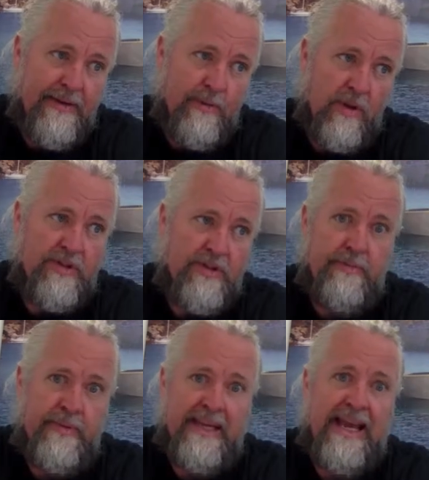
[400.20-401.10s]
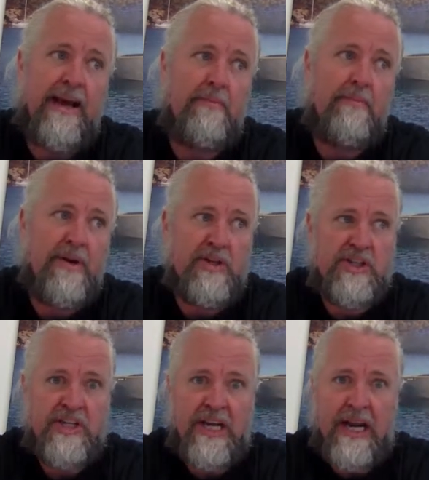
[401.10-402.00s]
want to become a
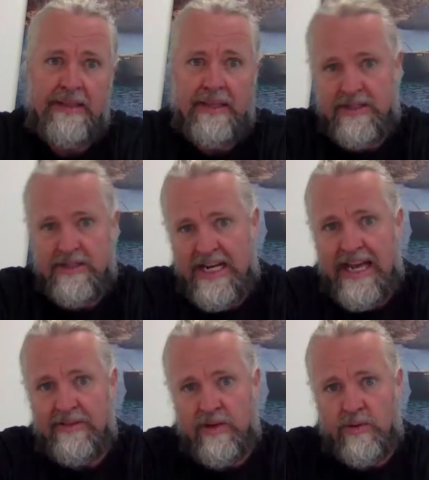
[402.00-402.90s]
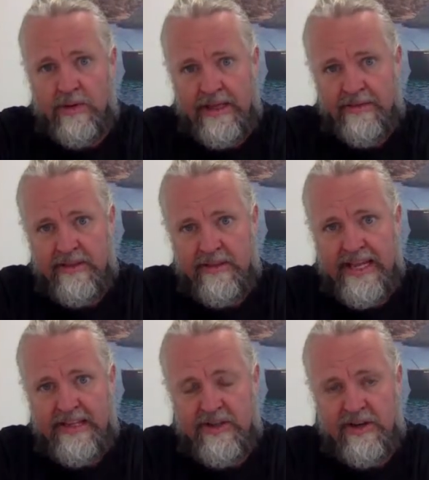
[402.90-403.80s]
shadow in the
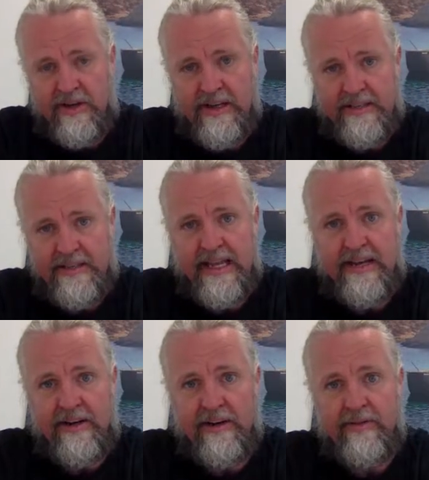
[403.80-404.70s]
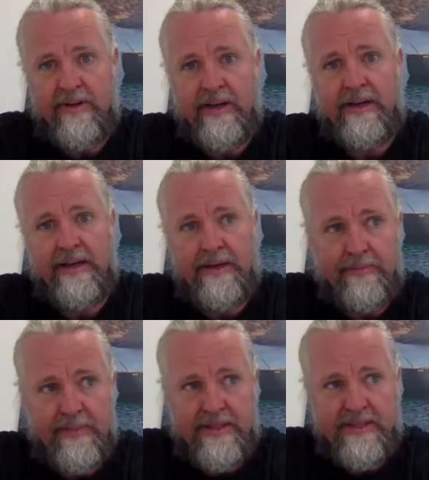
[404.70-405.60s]
nature instead of
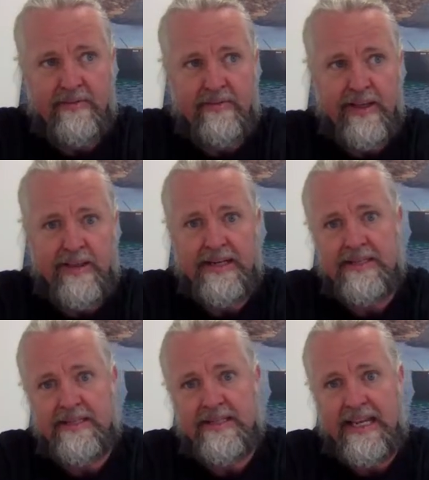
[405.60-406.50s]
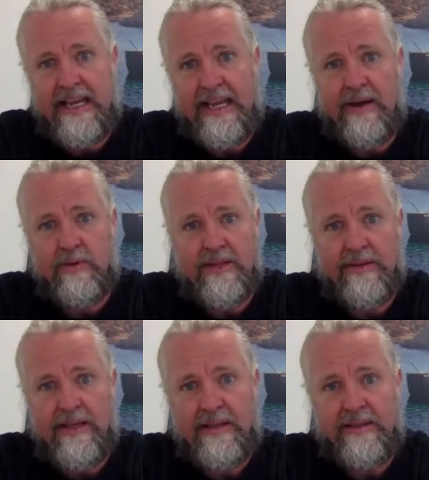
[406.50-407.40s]
something that is sticking out
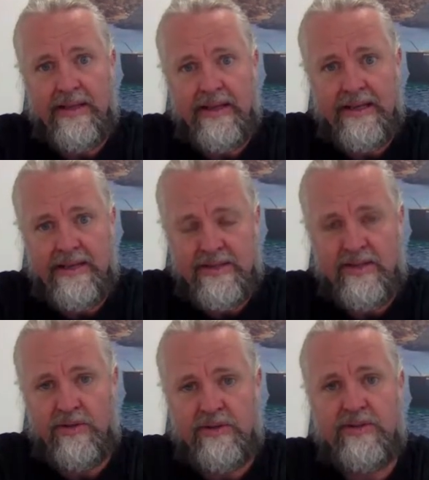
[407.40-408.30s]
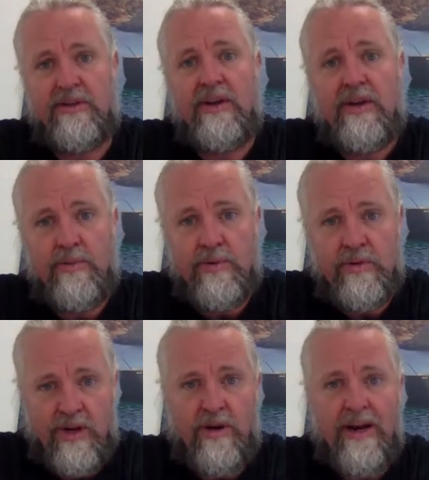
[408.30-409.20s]
and is not
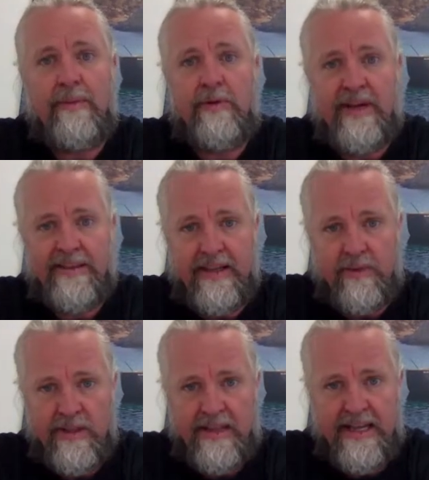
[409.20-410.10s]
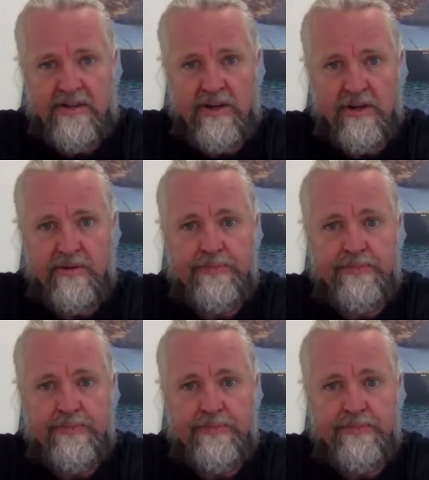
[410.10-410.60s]
collaborating with nature.